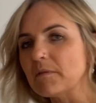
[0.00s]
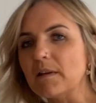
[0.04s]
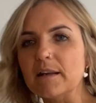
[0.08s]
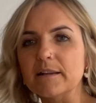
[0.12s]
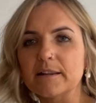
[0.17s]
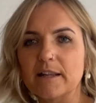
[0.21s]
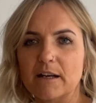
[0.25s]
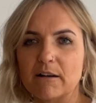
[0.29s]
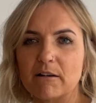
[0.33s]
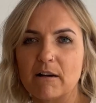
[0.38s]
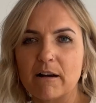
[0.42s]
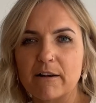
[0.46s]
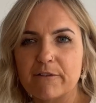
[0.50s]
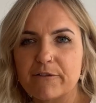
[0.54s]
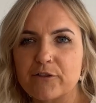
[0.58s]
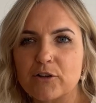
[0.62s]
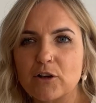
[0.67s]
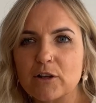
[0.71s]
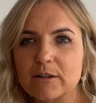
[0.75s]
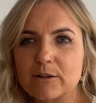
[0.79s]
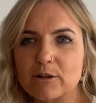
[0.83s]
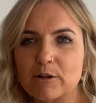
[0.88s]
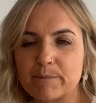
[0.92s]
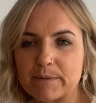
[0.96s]
there are a
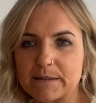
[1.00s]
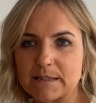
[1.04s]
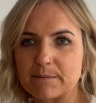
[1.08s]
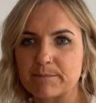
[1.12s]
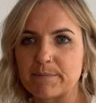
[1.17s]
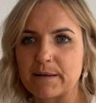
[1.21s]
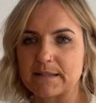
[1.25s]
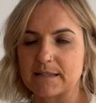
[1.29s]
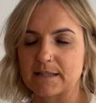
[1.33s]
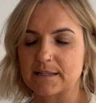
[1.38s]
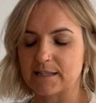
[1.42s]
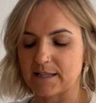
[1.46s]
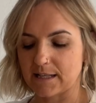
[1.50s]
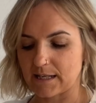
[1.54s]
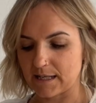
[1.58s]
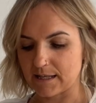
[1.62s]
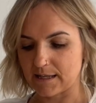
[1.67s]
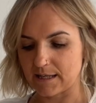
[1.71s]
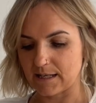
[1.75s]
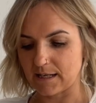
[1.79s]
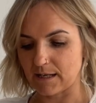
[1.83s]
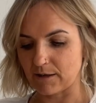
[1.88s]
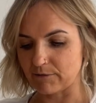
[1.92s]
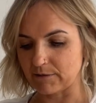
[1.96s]
few little bits and pieces that I
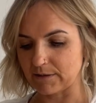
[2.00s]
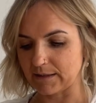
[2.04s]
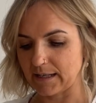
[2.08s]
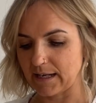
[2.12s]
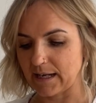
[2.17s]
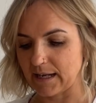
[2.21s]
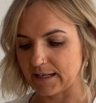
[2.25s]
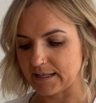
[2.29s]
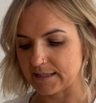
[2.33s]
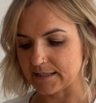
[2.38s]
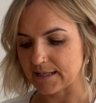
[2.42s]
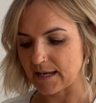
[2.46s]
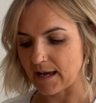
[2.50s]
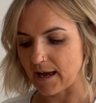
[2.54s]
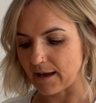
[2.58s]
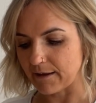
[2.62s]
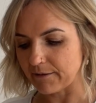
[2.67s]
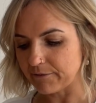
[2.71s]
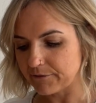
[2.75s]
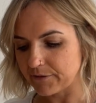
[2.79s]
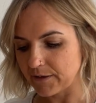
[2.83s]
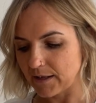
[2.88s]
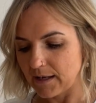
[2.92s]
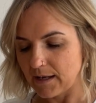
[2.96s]
think are really handy to
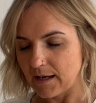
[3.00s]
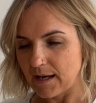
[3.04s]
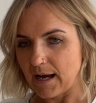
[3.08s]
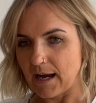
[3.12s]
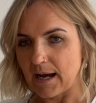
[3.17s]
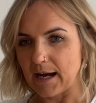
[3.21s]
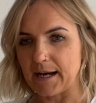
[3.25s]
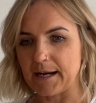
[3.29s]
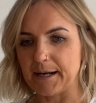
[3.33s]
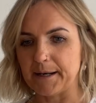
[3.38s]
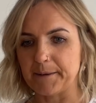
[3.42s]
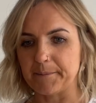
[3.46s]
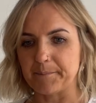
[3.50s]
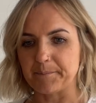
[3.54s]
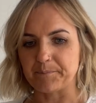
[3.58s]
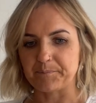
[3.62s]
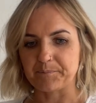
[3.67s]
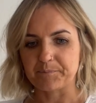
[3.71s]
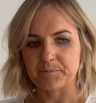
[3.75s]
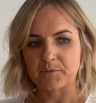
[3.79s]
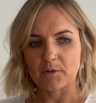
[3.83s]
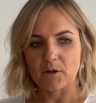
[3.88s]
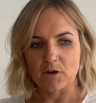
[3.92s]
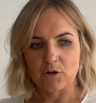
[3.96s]
have.
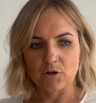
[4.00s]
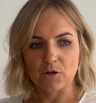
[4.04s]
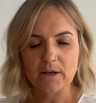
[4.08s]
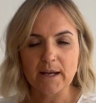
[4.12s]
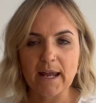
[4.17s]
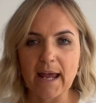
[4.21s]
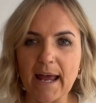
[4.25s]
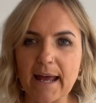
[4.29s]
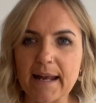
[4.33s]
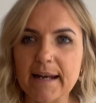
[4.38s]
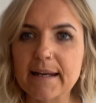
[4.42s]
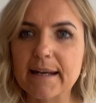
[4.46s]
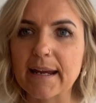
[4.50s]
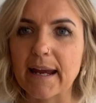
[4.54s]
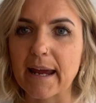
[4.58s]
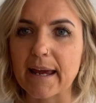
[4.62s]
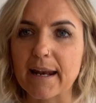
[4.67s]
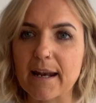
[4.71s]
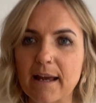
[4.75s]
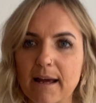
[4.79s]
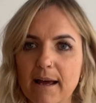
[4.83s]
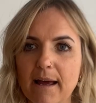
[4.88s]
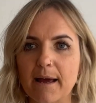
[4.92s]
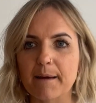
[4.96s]
You can
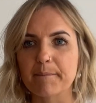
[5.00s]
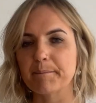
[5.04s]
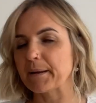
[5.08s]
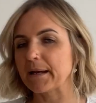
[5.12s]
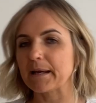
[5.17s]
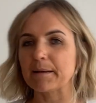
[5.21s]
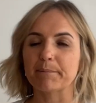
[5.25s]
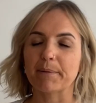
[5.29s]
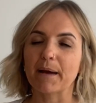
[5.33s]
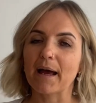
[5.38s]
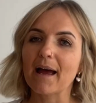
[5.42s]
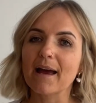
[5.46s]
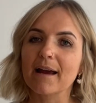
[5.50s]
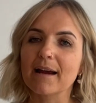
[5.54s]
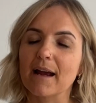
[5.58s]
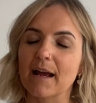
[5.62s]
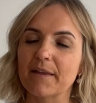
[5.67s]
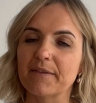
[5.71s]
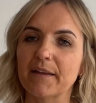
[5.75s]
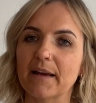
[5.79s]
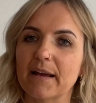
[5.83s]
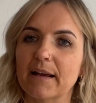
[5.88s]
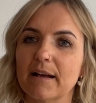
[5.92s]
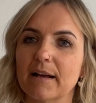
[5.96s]
get a beanbag,
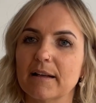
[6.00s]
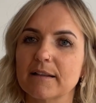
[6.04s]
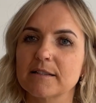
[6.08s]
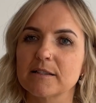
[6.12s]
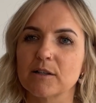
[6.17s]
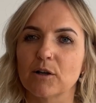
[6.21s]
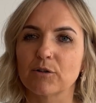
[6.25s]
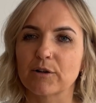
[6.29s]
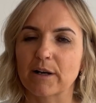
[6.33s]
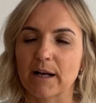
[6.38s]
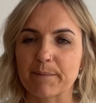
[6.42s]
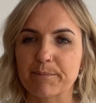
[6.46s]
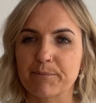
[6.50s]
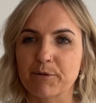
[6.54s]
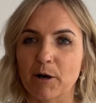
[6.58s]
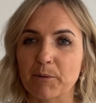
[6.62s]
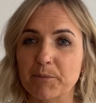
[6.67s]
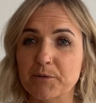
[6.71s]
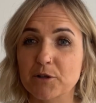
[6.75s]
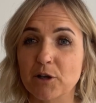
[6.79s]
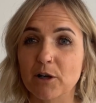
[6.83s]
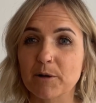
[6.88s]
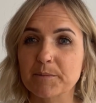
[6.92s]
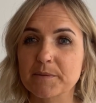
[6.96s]
and they are sold at prop
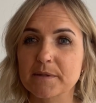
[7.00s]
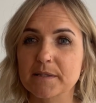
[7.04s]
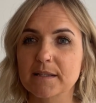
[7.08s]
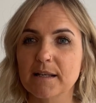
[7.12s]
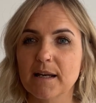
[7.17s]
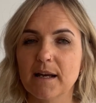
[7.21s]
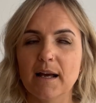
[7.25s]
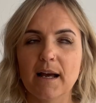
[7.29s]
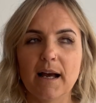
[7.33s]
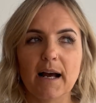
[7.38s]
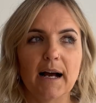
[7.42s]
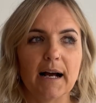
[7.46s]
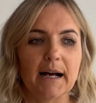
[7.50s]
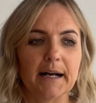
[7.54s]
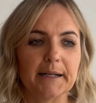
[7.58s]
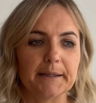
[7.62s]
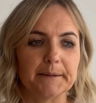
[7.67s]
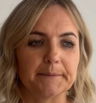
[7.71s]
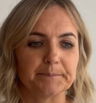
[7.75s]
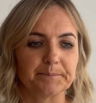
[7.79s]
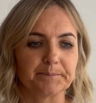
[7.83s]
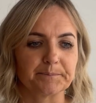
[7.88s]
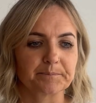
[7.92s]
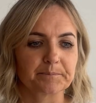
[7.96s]
shops,
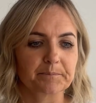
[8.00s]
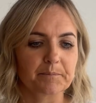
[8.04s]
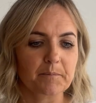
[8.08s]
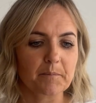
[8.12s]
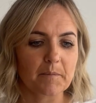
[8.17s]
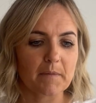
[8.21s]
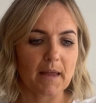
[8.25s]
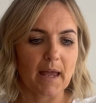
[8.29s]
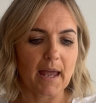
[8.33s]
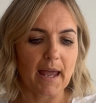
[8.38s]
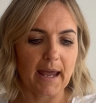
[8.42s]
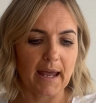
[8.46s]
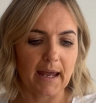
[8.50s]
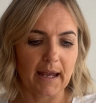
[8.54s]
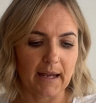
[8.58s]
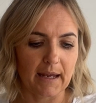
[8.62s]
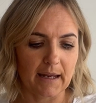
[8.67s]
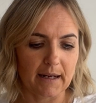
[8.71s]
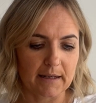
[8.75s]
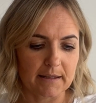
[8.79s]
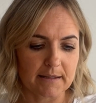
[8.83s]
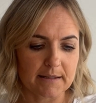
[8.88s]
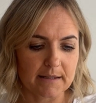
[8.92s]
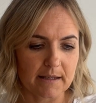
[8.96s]
and
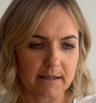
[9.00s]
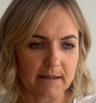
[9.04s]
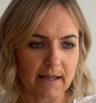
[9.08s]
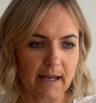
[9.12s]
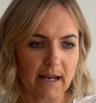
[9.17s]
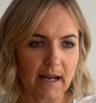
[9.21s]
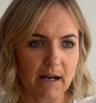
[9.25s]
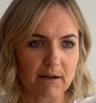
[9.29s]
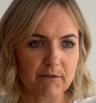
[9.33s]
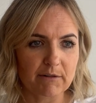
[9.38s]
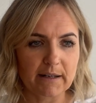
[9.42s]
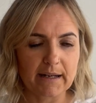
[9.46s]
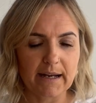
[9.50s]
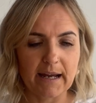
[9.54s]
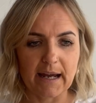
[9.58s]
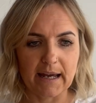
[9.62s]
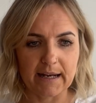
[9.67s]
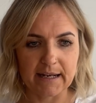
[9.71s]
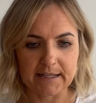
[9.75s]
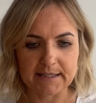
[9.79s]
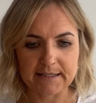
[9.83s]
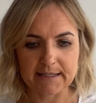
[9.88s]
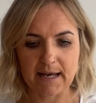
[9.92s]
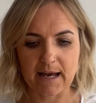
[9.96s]
they are really
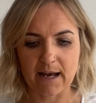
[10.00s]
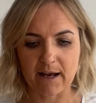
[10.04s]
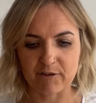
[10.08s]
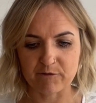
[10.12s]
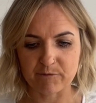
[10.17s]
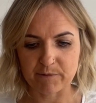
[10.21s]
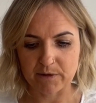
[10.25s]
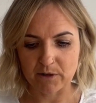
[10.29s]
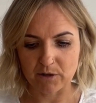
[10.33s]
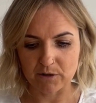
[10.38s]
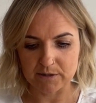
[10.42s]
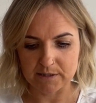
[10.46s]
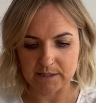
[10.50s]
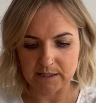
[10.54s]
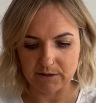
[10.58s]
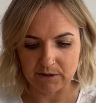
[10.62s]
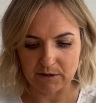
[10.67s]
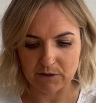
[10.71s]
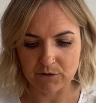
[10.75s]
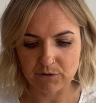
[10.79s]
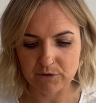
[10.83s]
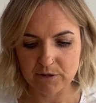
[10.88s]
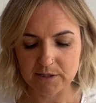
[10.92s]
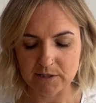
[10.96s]
handy to have because they're a
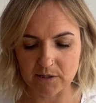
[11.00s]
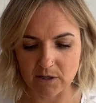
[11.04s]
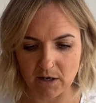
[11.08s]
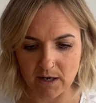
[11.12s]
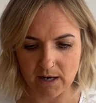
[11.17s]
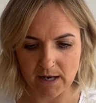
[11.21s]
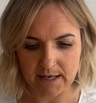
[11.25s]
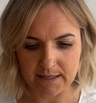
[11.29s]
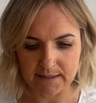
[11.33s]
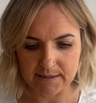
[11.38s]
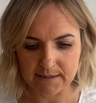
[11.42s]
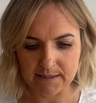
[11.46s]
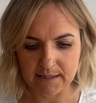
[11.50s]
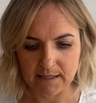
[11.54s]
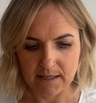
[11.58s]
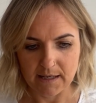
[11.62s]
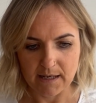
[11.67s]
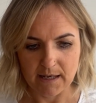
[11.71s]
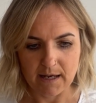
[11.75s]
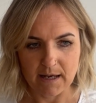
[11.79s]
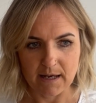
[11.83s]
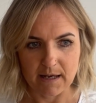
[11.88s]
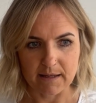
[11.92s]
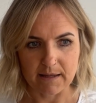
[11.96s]
good size.
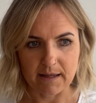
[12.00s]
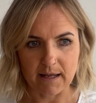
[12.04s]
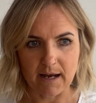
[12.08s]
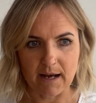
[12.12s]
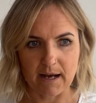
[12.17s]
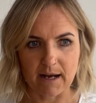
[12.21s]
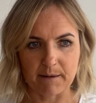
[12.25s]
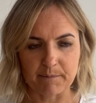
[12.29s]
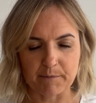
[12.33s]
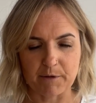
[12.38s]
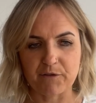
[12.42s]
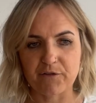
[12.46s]
You